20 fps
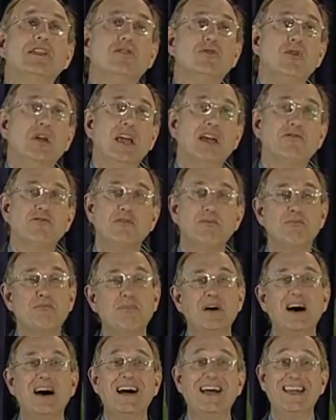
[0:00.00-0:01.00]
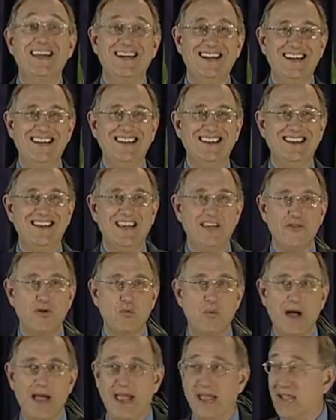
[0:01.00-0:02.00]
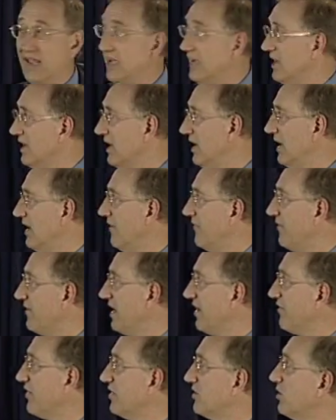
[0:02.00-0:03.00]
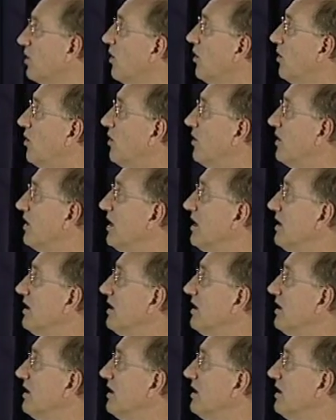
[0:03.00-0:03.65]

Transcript: into heaven by another way, another door.